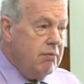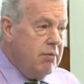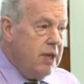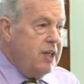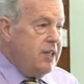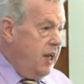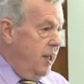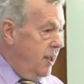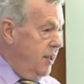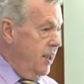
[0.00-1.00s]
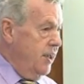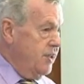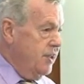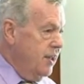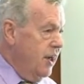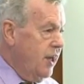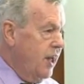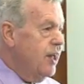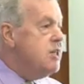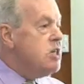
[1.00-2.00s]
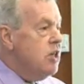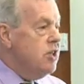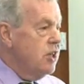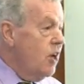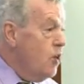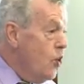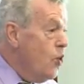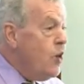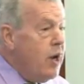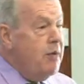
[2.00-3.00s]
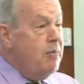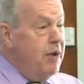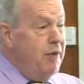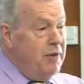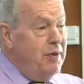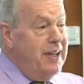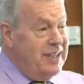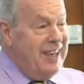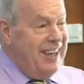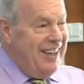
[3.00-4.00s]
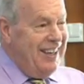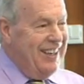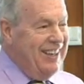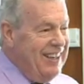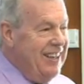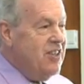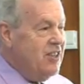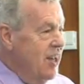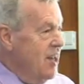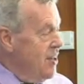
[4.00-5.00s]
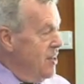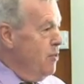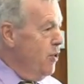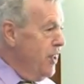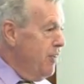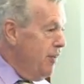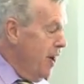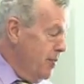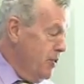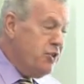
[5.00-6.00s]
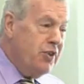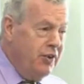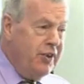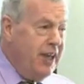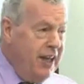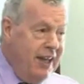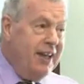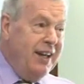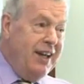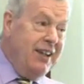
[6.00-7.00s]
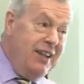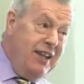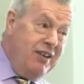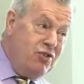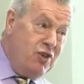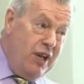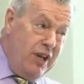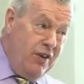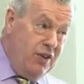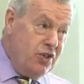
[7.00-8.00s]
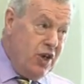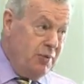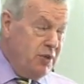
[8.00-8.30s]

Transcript: East Anglia, yes. Okay, so don't all go and move to East Anglia, because the more they farm the soil there, the lower it drops